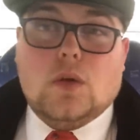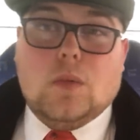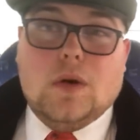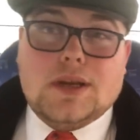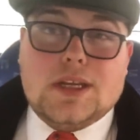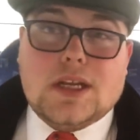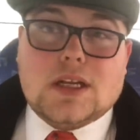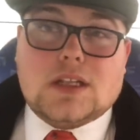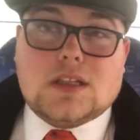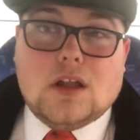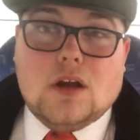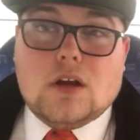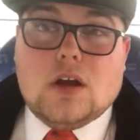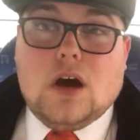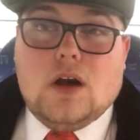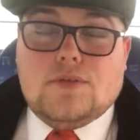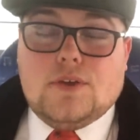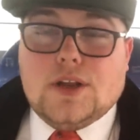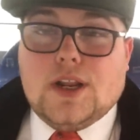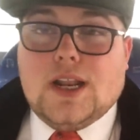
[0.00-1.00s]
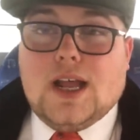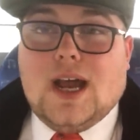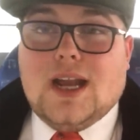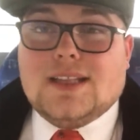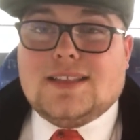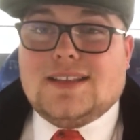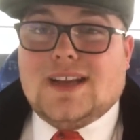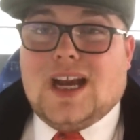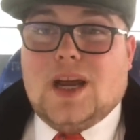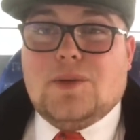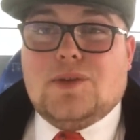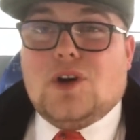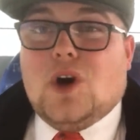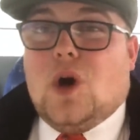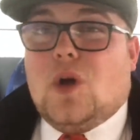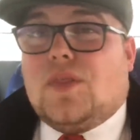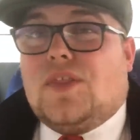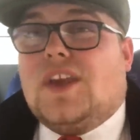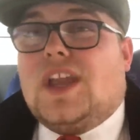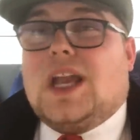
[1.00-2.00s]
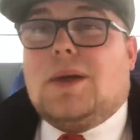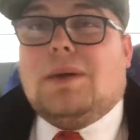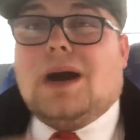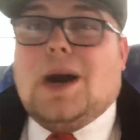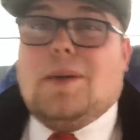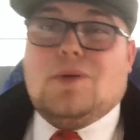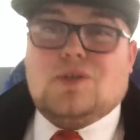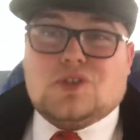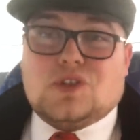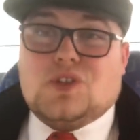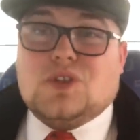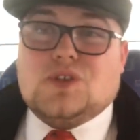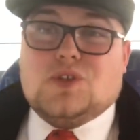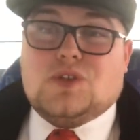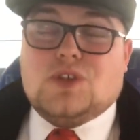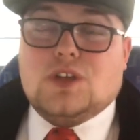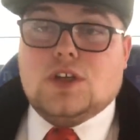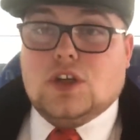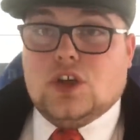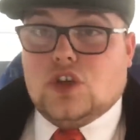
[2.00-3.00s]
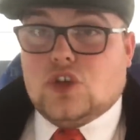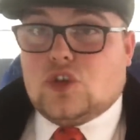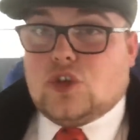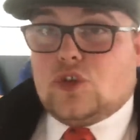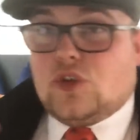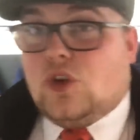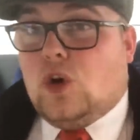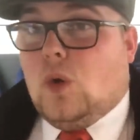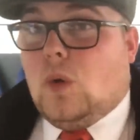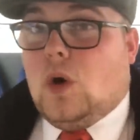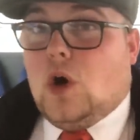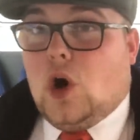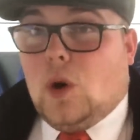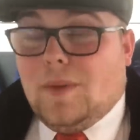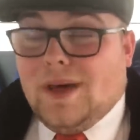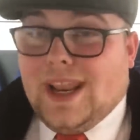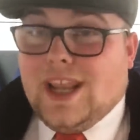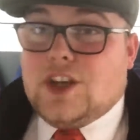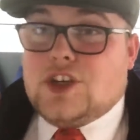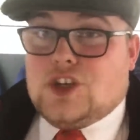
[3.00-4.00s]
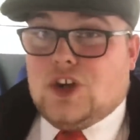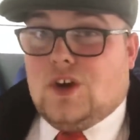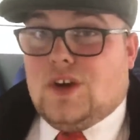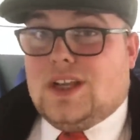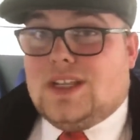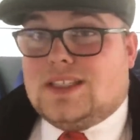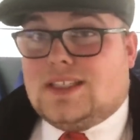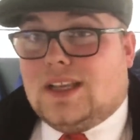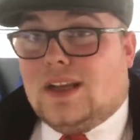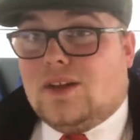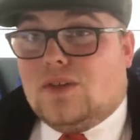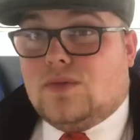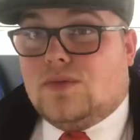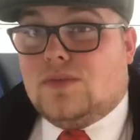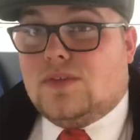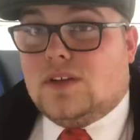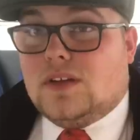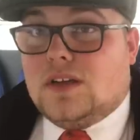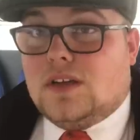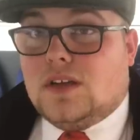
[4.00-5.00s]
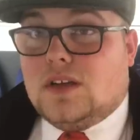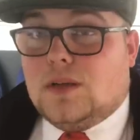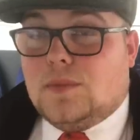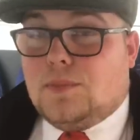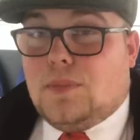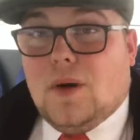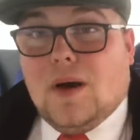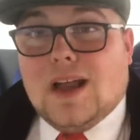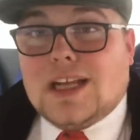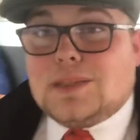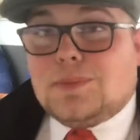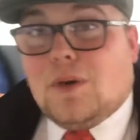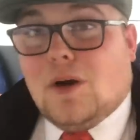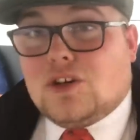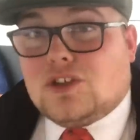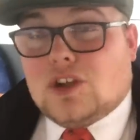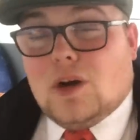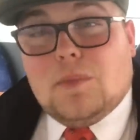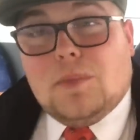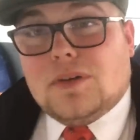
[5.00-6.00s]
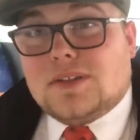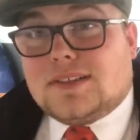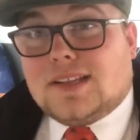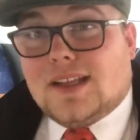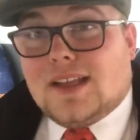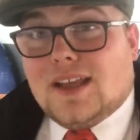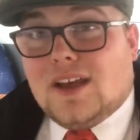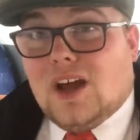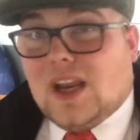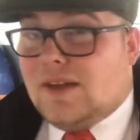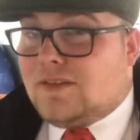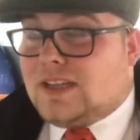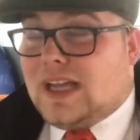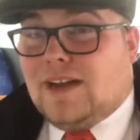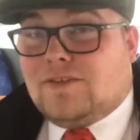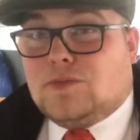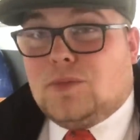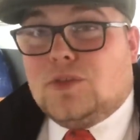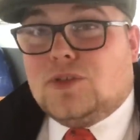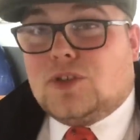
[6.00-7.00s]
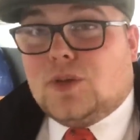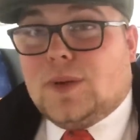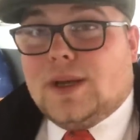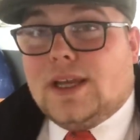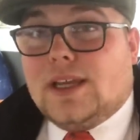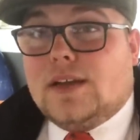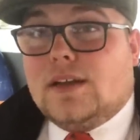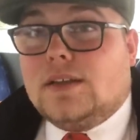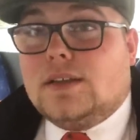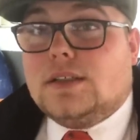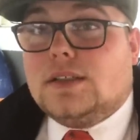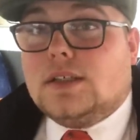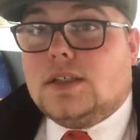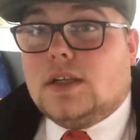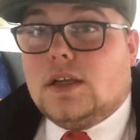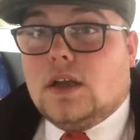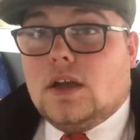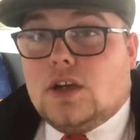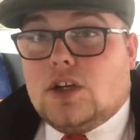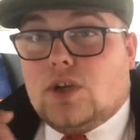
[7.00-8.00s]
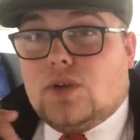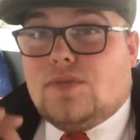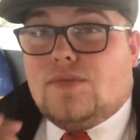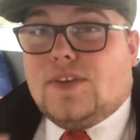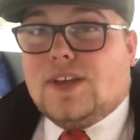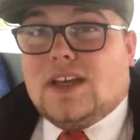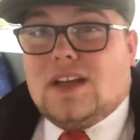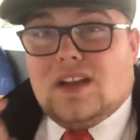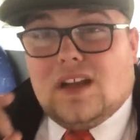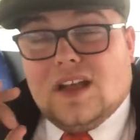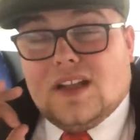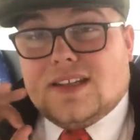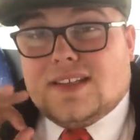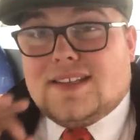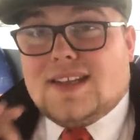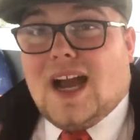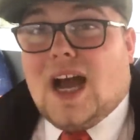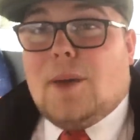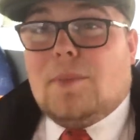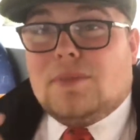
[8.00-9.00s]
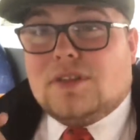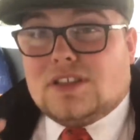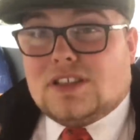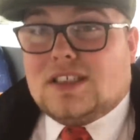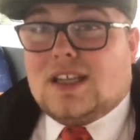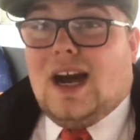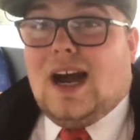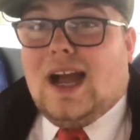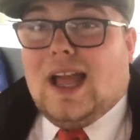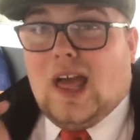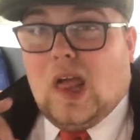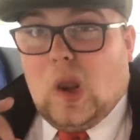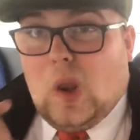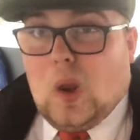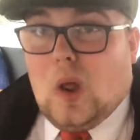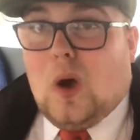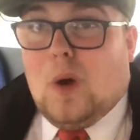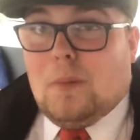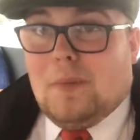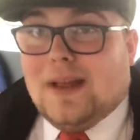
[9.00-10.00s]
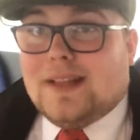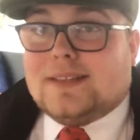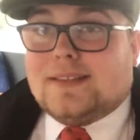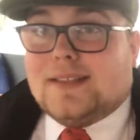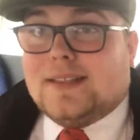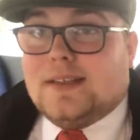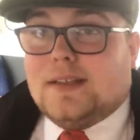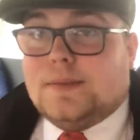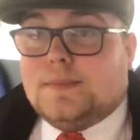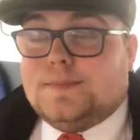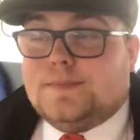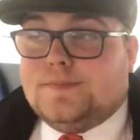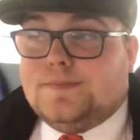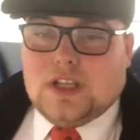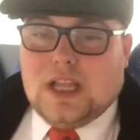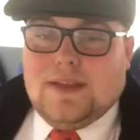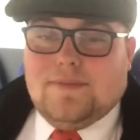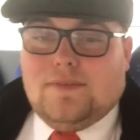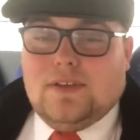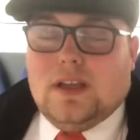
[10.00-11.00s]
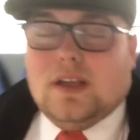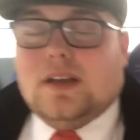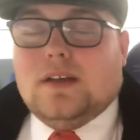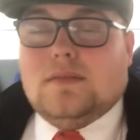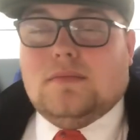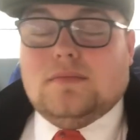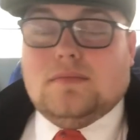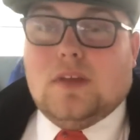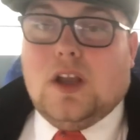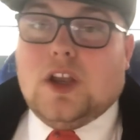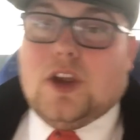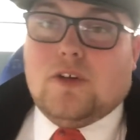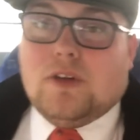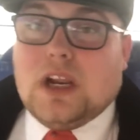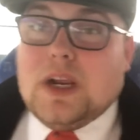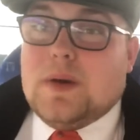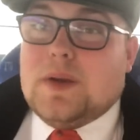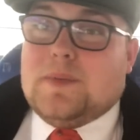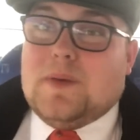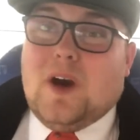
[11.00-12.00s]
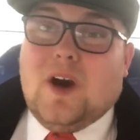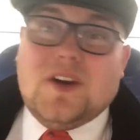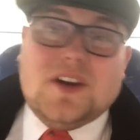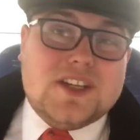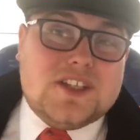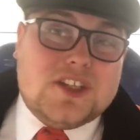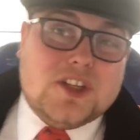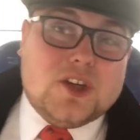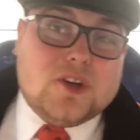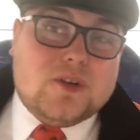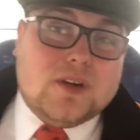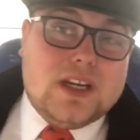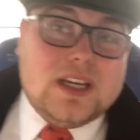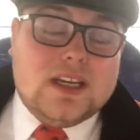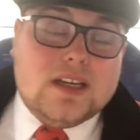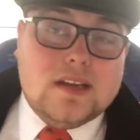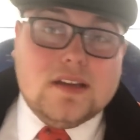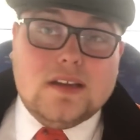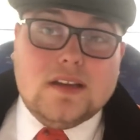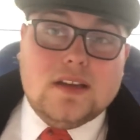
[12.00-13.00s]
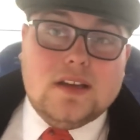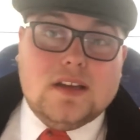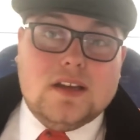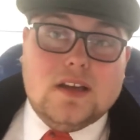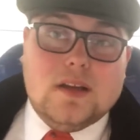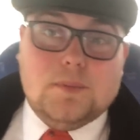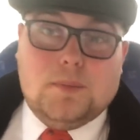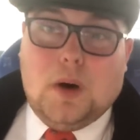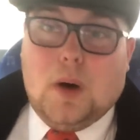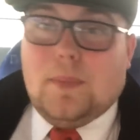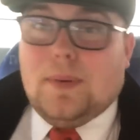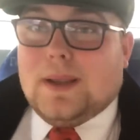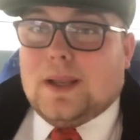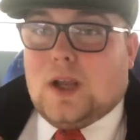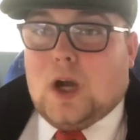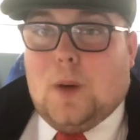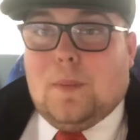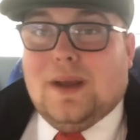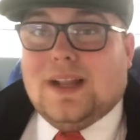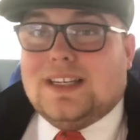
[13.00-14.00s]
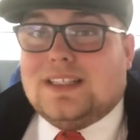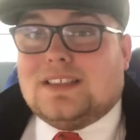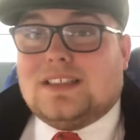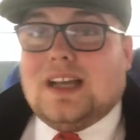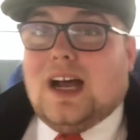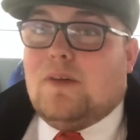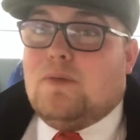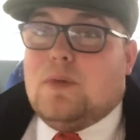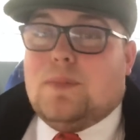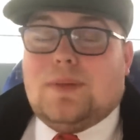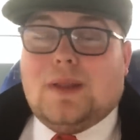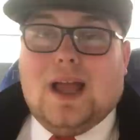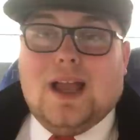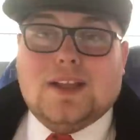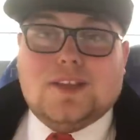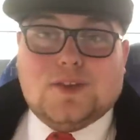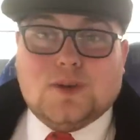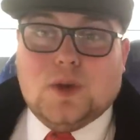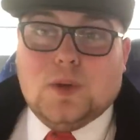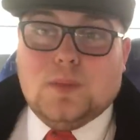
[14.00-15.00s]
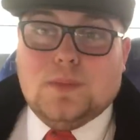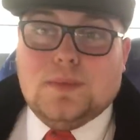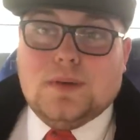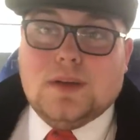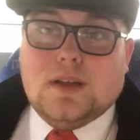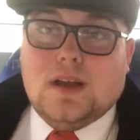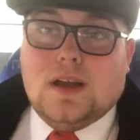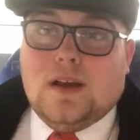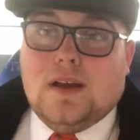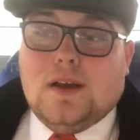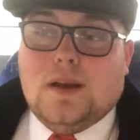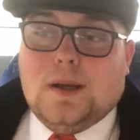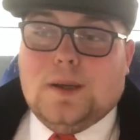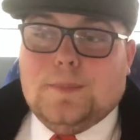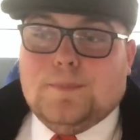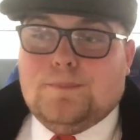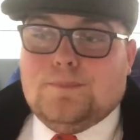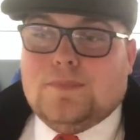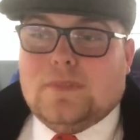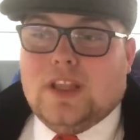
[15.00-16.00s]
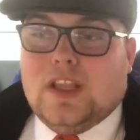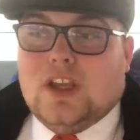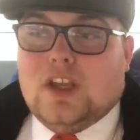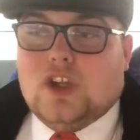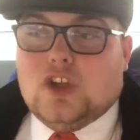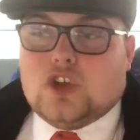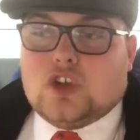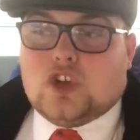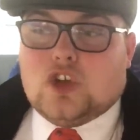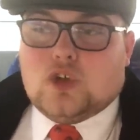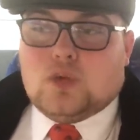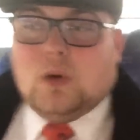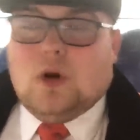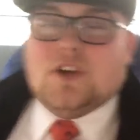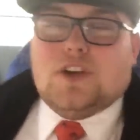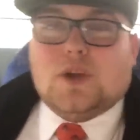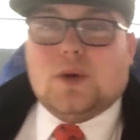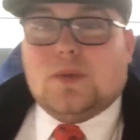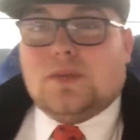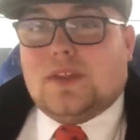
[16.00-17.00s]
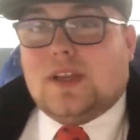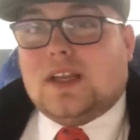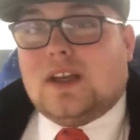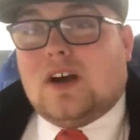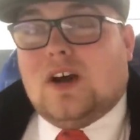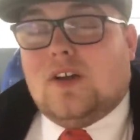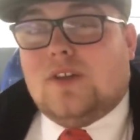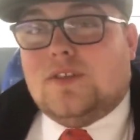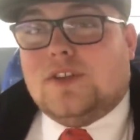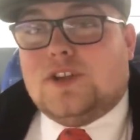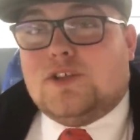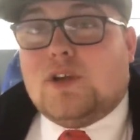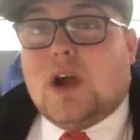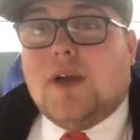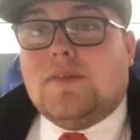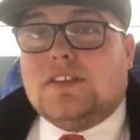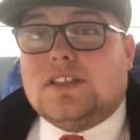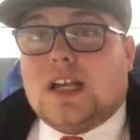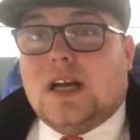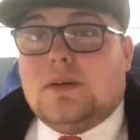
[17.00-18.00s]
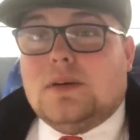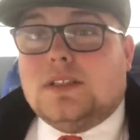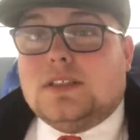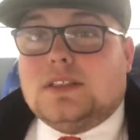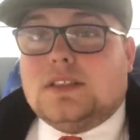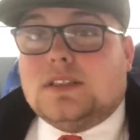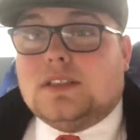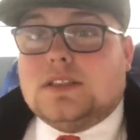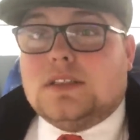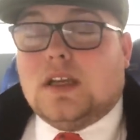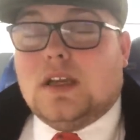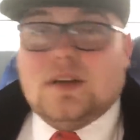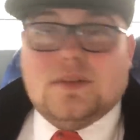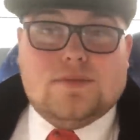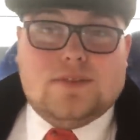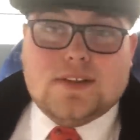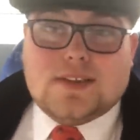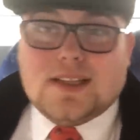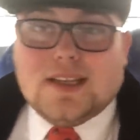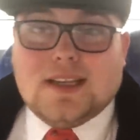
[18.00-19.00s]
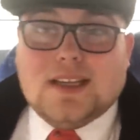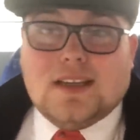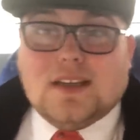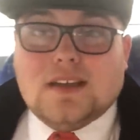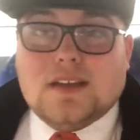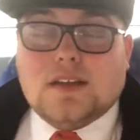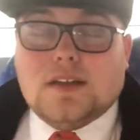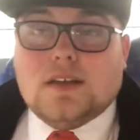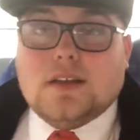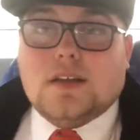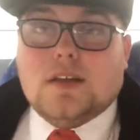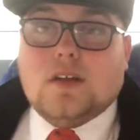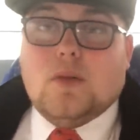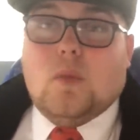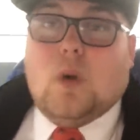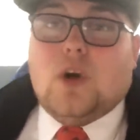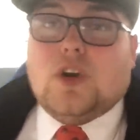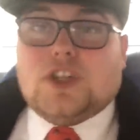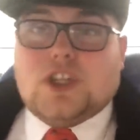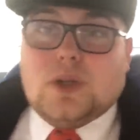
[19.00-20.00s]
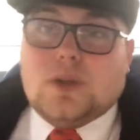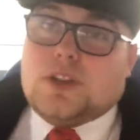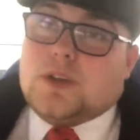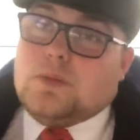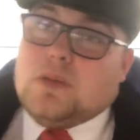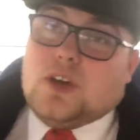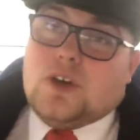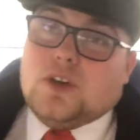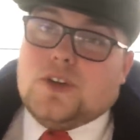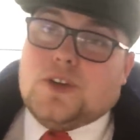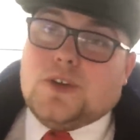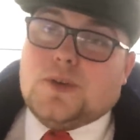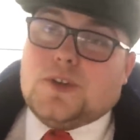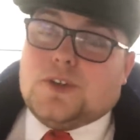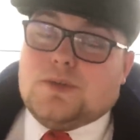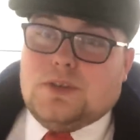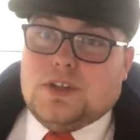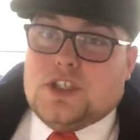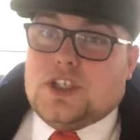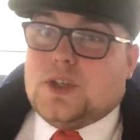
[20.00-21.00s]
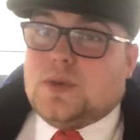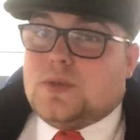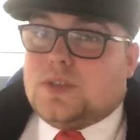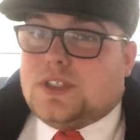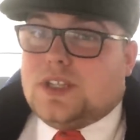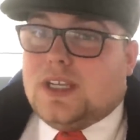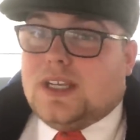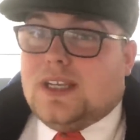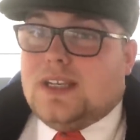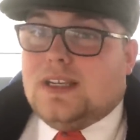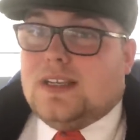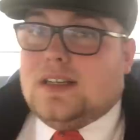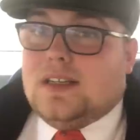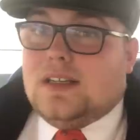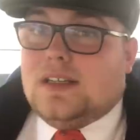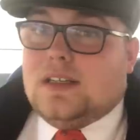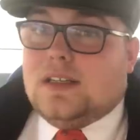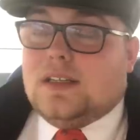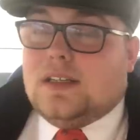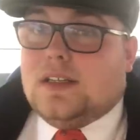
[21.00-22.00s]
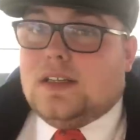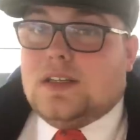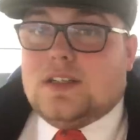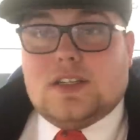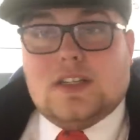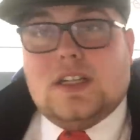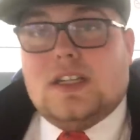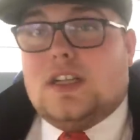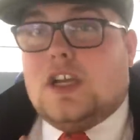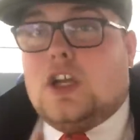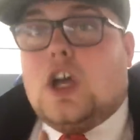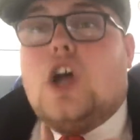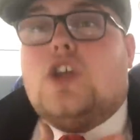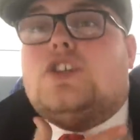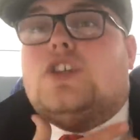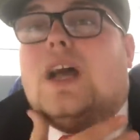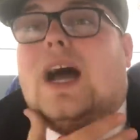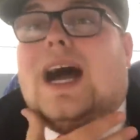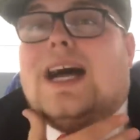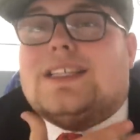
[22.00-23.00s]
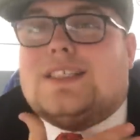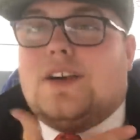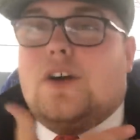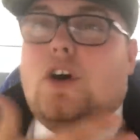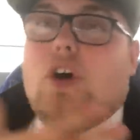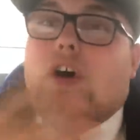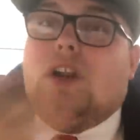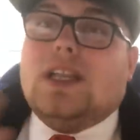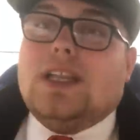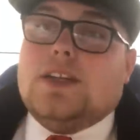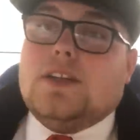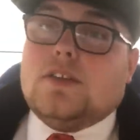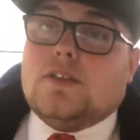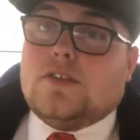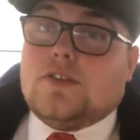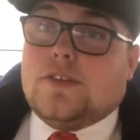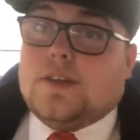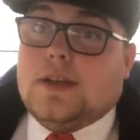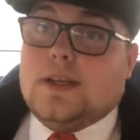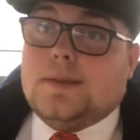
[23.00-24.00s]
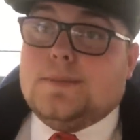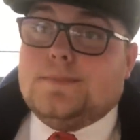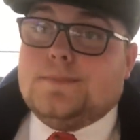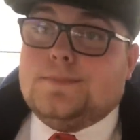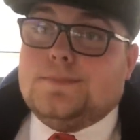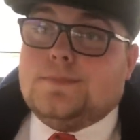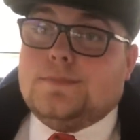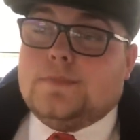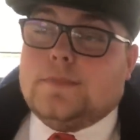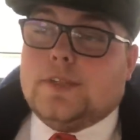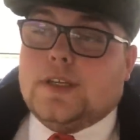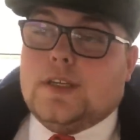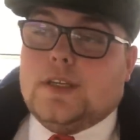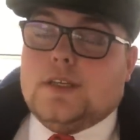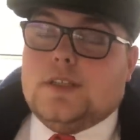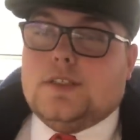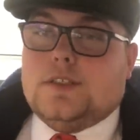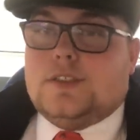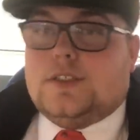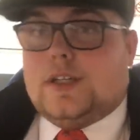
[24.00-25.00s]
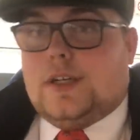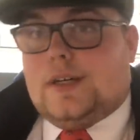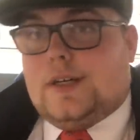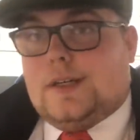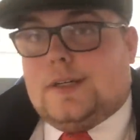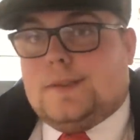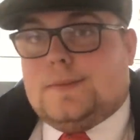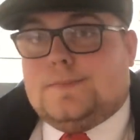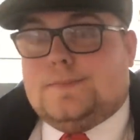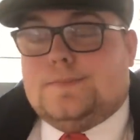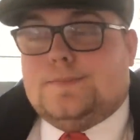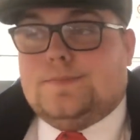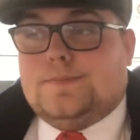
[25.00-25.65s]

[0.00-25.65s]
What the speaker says: When you clock off on a night time, don't think about buses. Just go home and enjoy yourself. Put Xbox on, put telly on, have something to eat, and you'll feel a damn sight lot better. If you agree with me or disagree, pop in comments, I'll reply to them. Just what do you think on the driver's hours and fatigue? What do you think we could do to reduce it as a whole industry? So,